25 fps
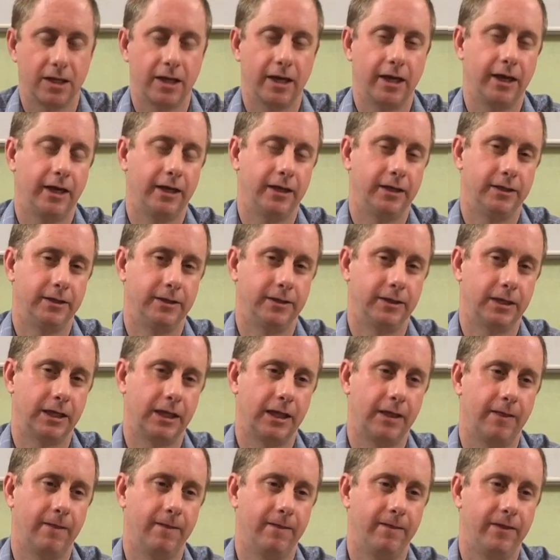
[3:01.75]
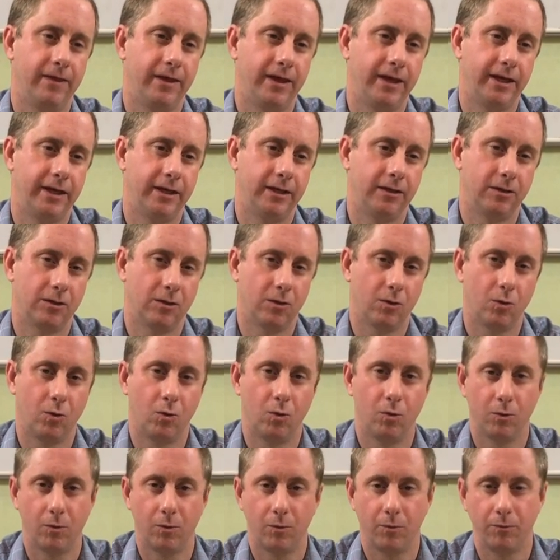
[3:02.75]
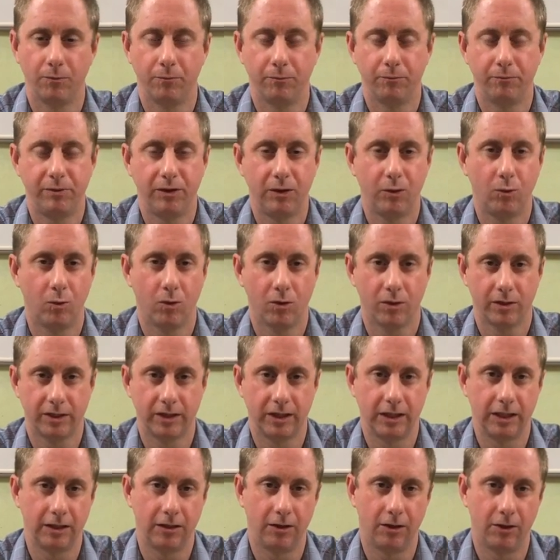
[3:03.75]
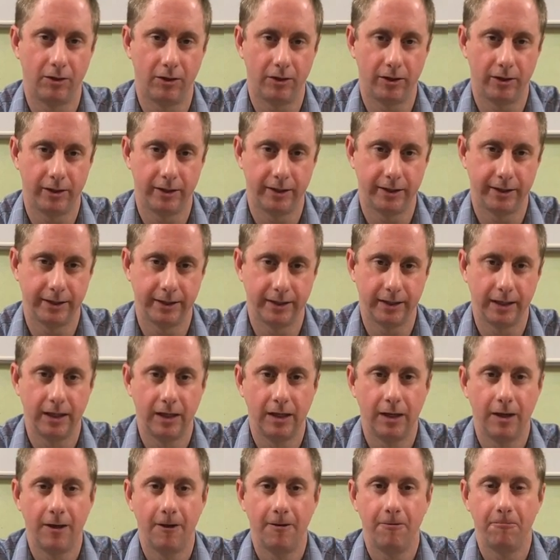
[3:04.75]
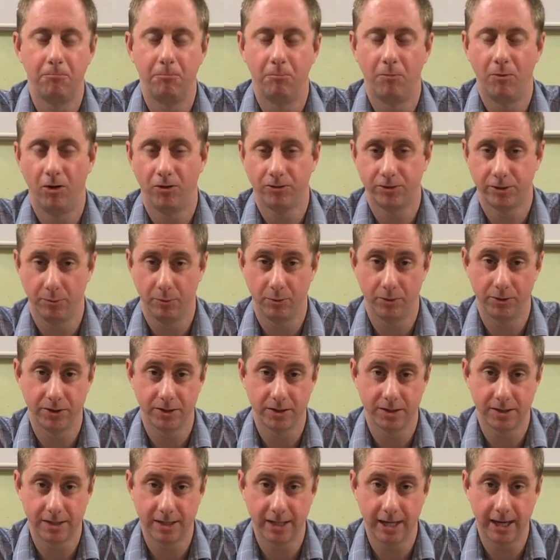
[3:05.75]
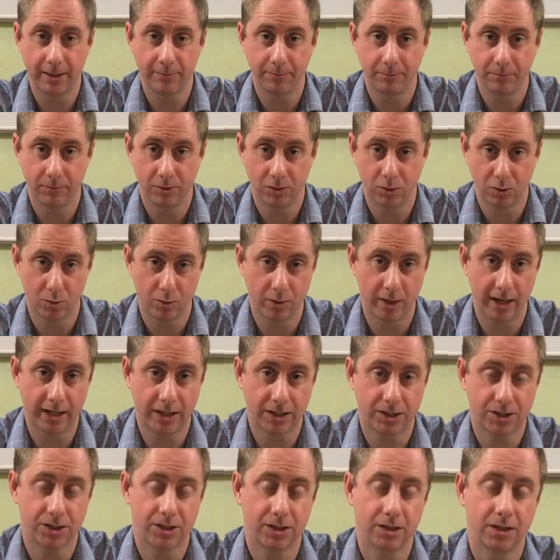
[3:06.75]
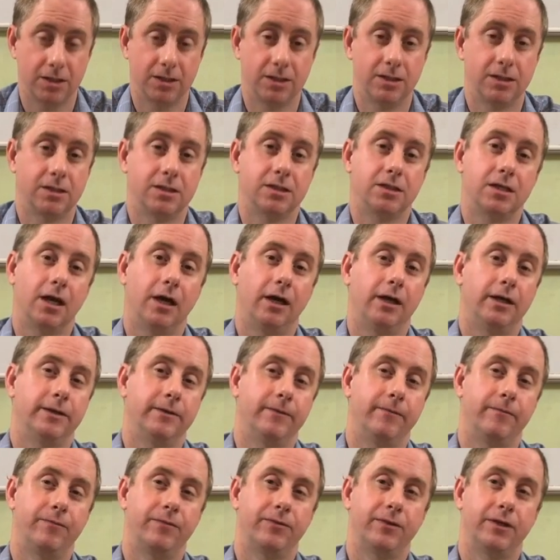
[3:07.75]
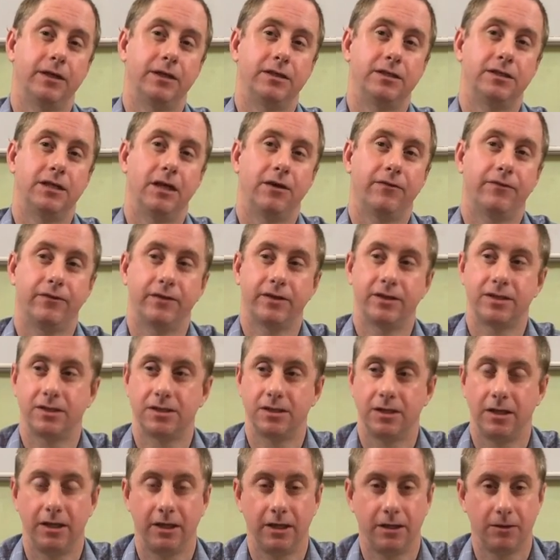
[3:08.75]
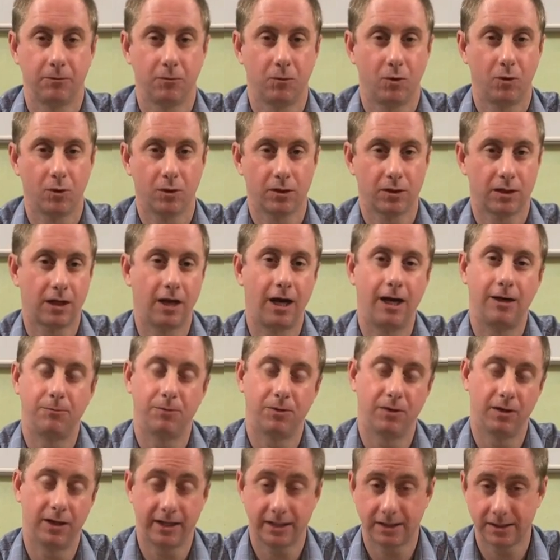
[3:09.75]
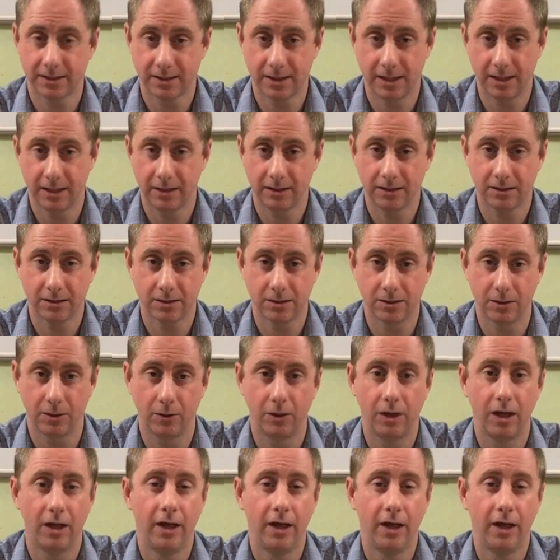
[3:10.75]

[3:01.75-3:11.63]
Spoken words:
and then be working on multiple step directions, definitely seeing more complex things. So